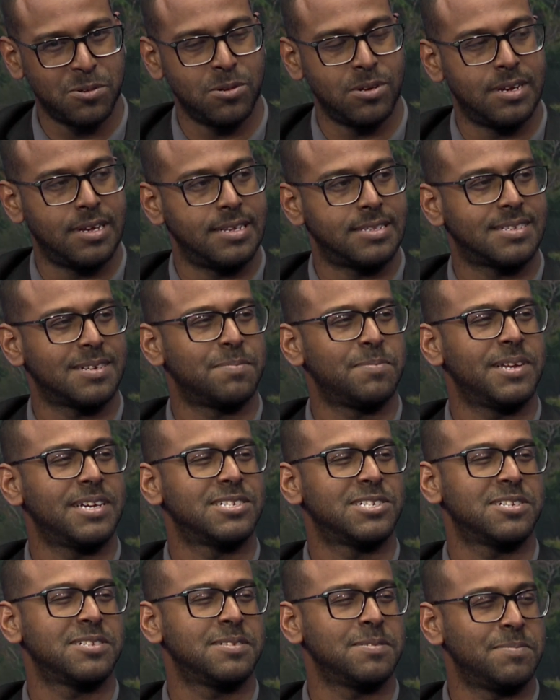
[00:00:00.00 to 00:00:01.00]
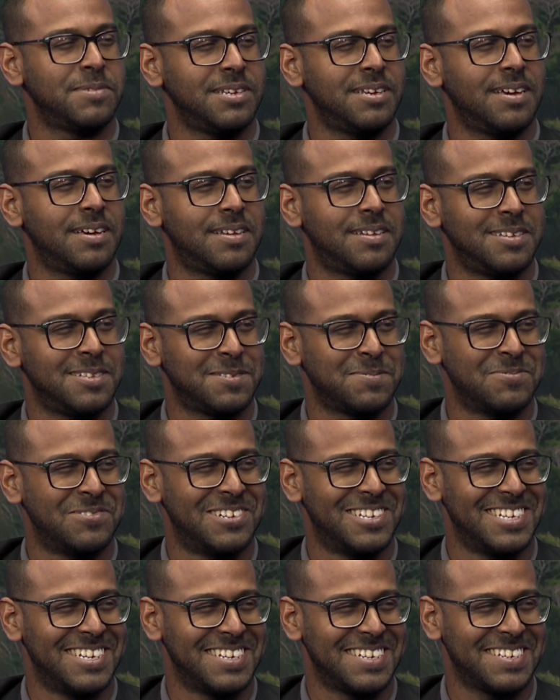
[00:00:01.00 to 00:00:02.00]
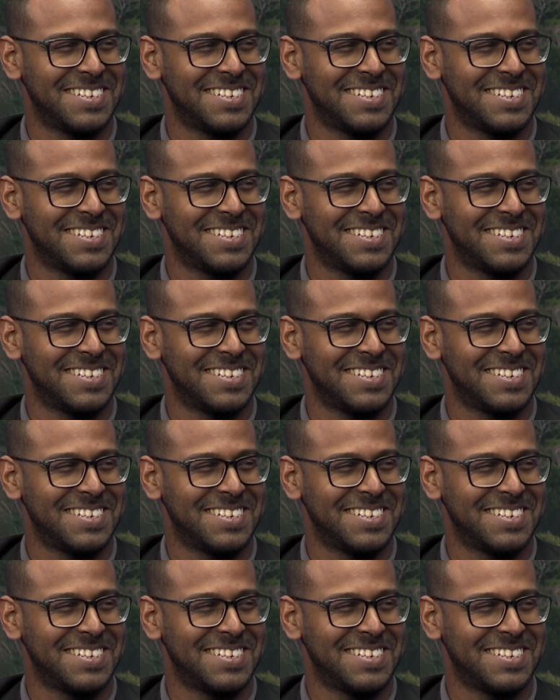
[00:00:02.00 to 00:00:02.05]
Hula. It's a pleasure to be here this morning.